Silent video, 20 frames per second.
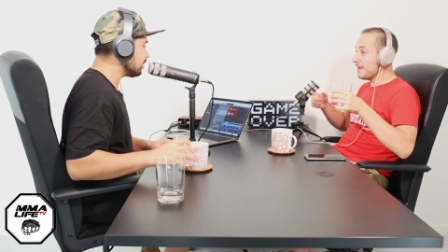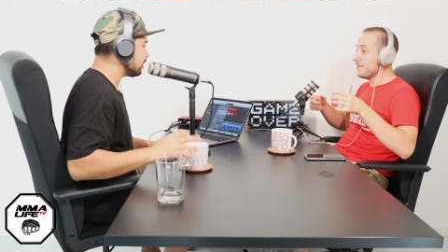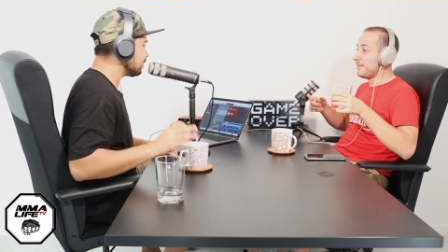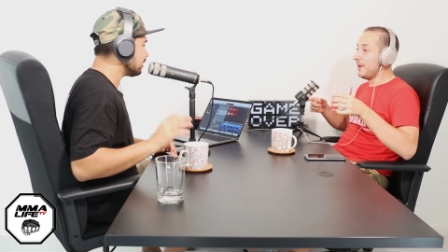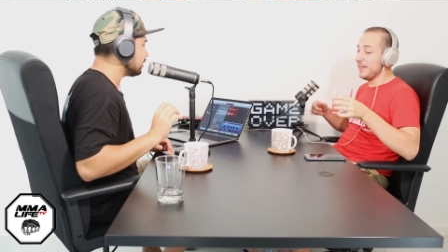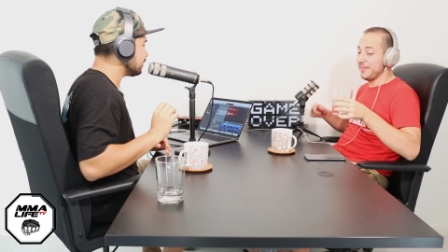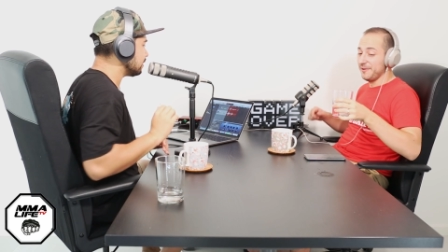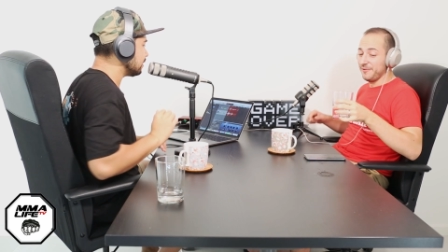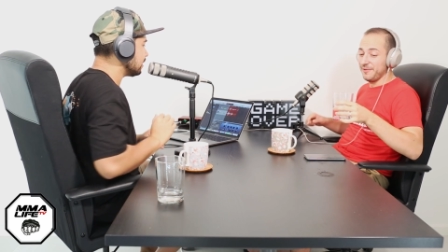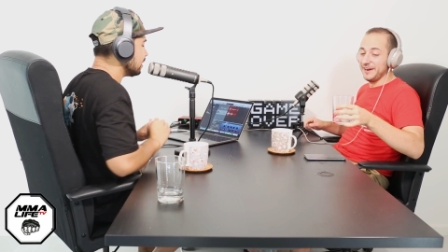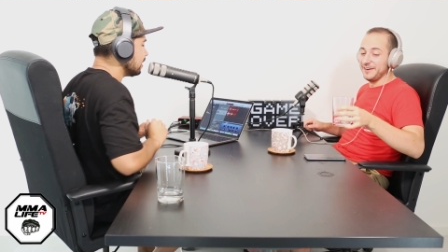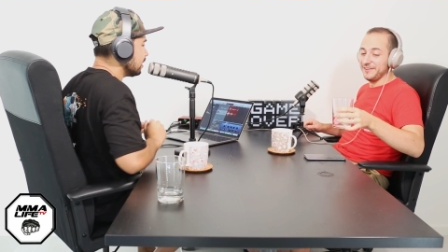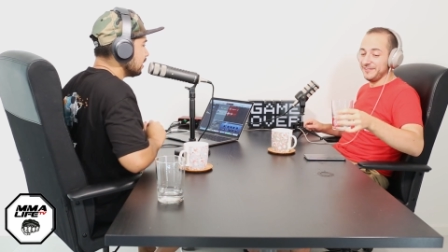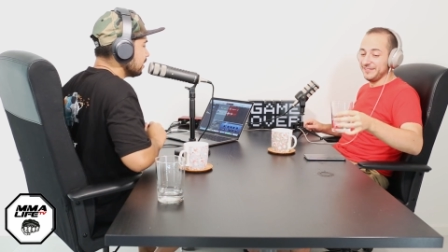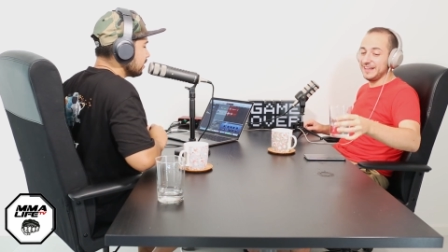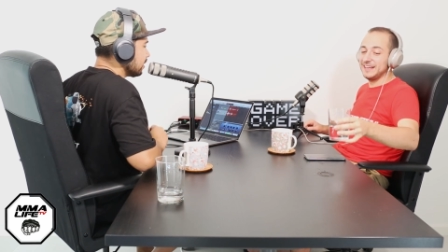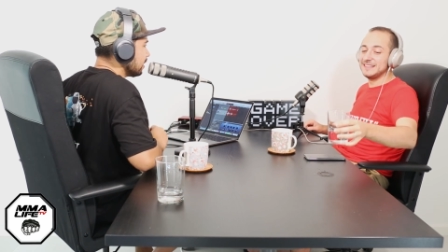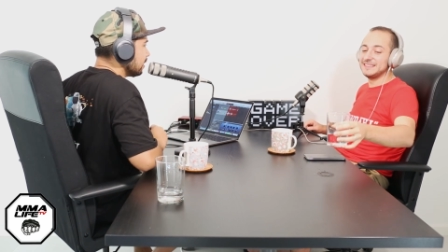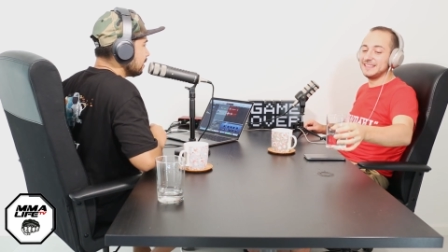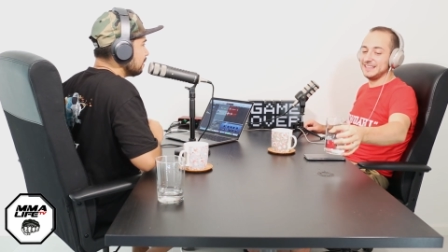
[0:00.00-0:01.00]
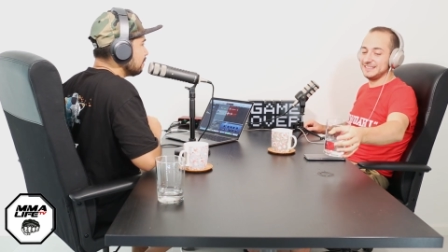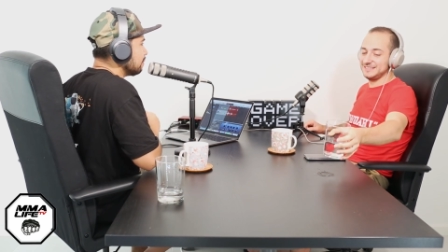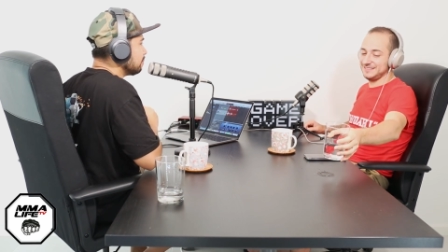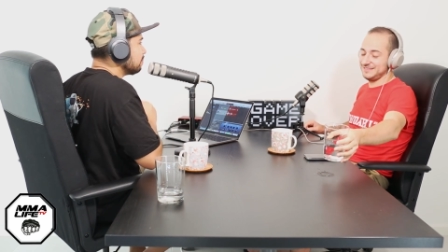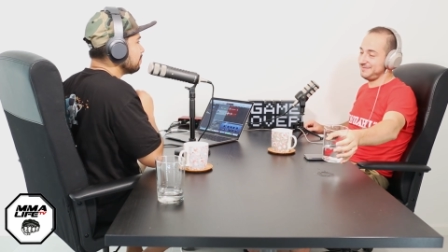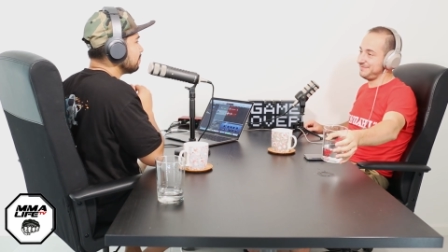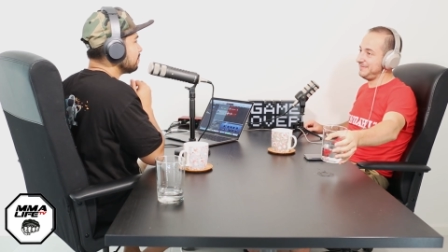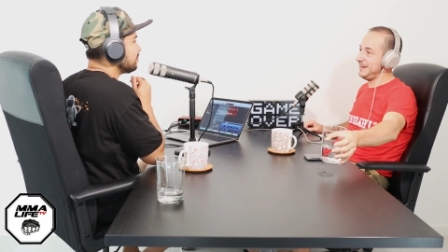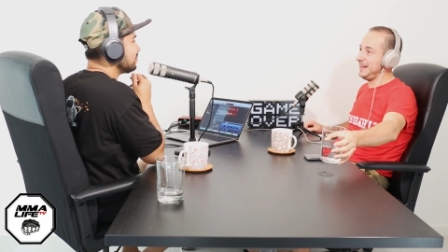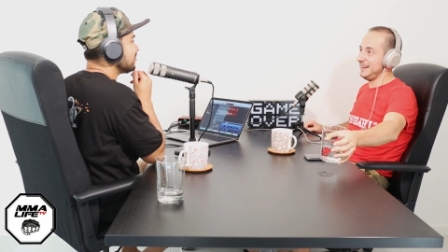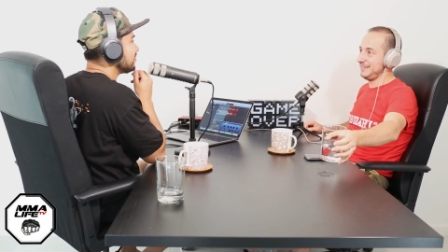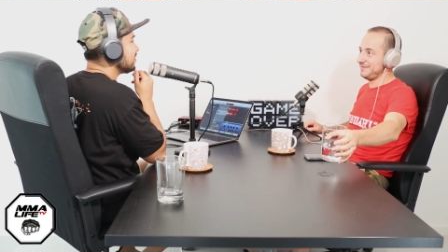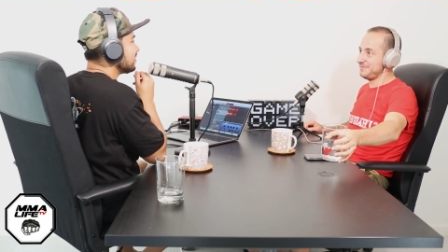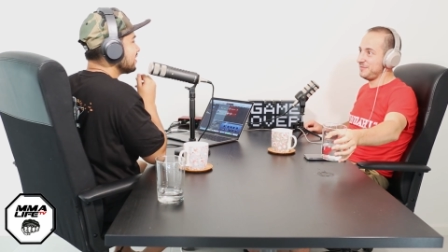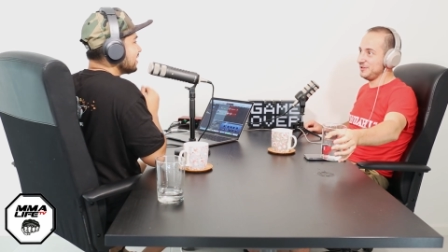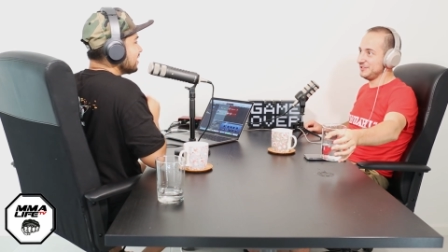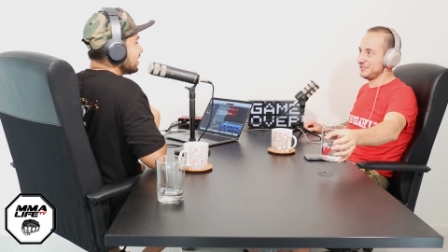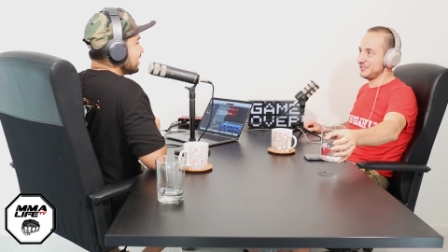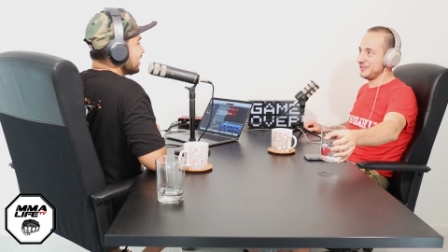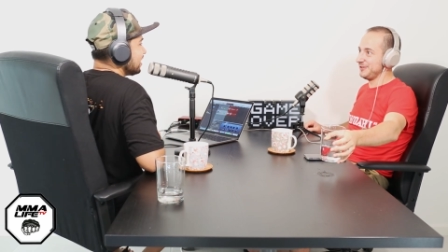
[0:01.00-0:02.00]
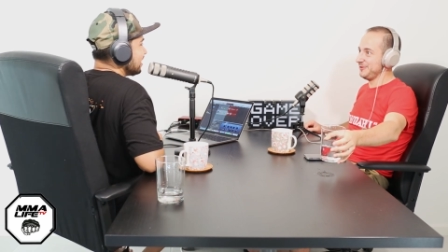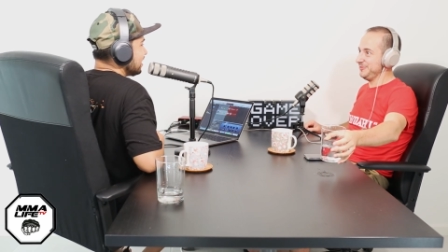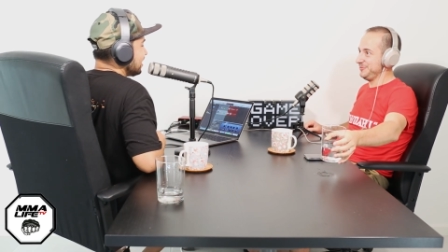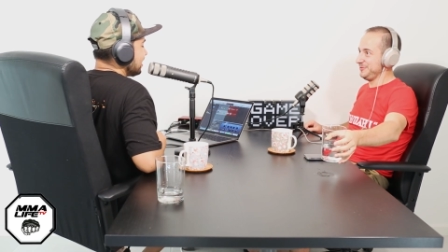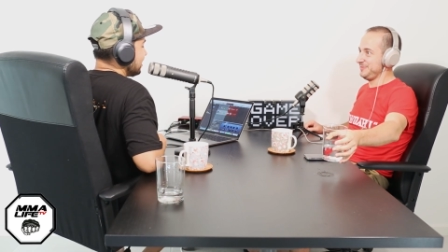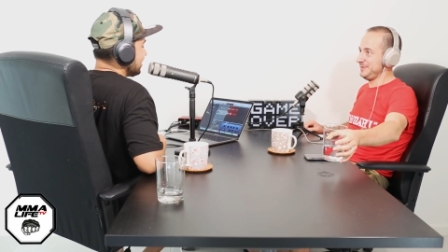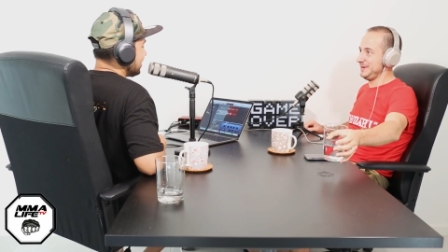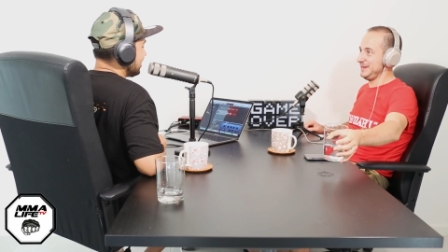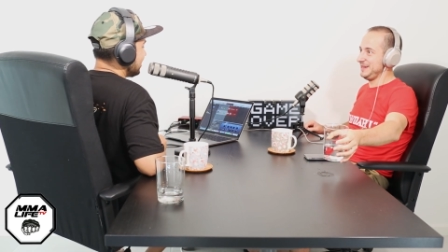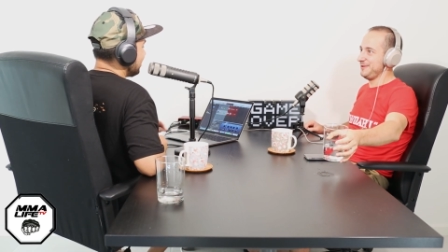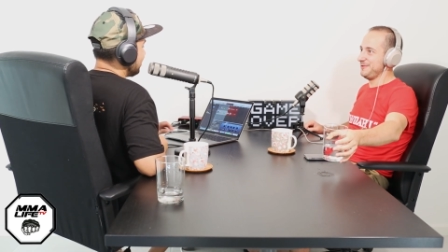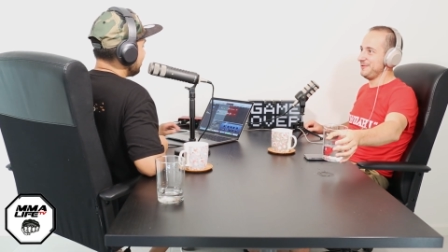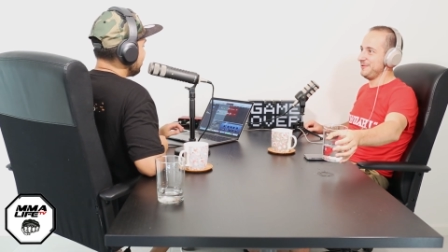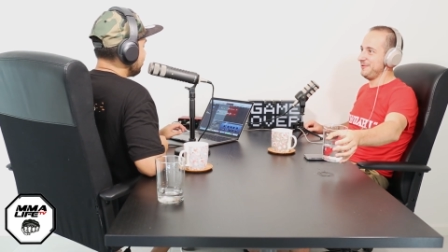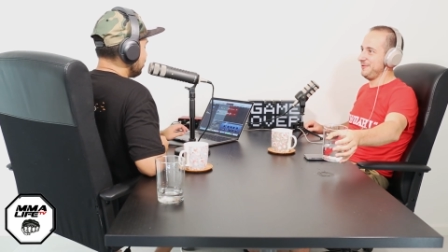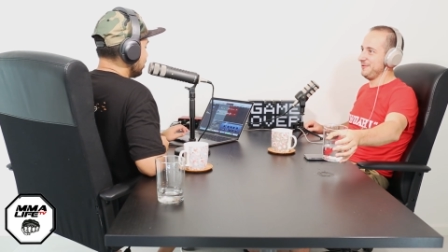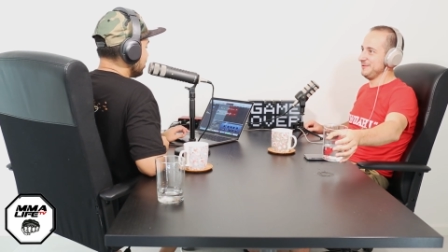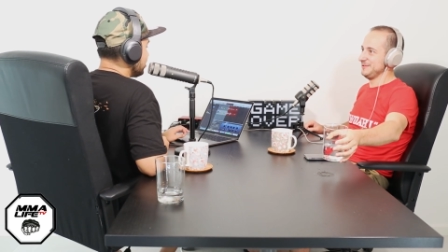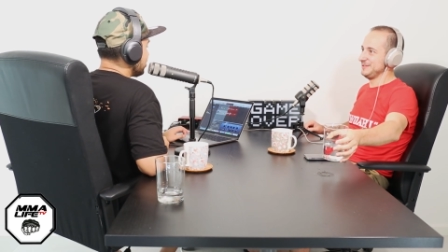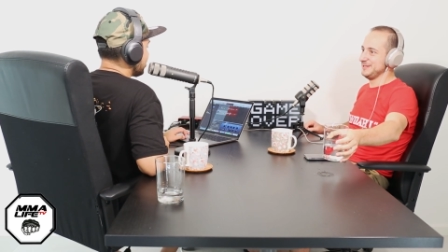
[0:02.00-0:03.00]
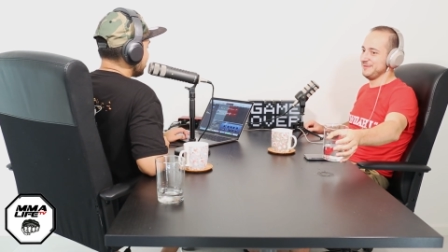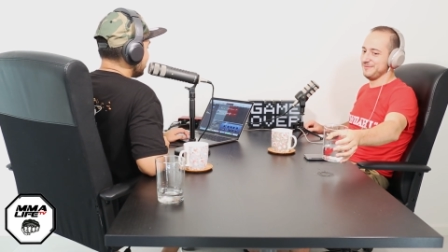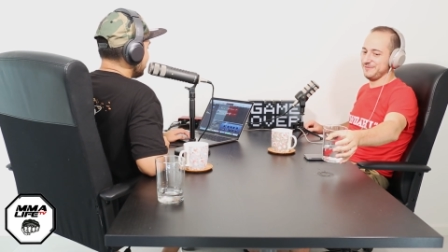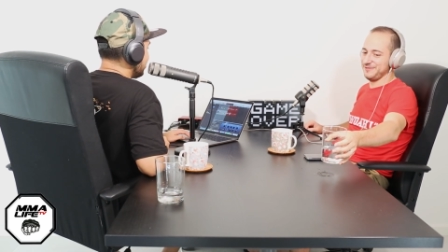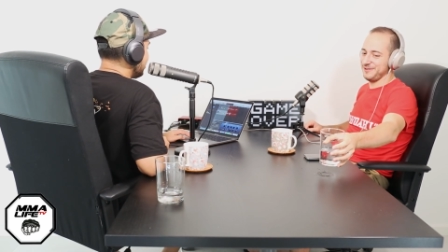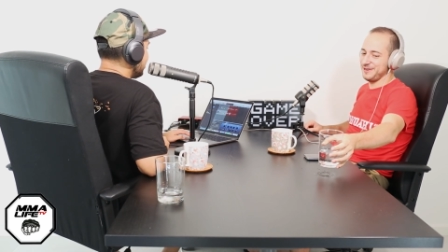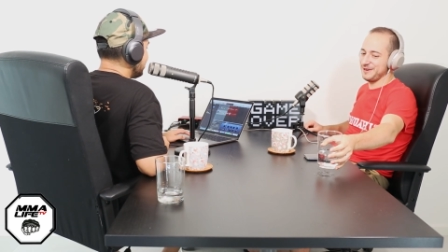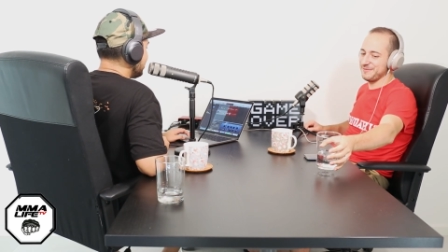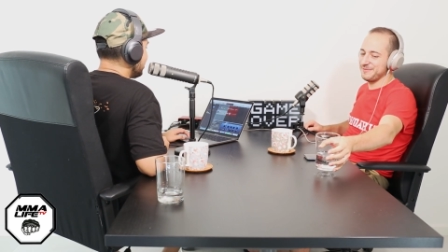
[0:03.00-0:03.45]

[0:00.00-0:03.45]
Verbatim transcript: By the way, on Hell that, yeah. that- man, Moscow would be awesome Moscow.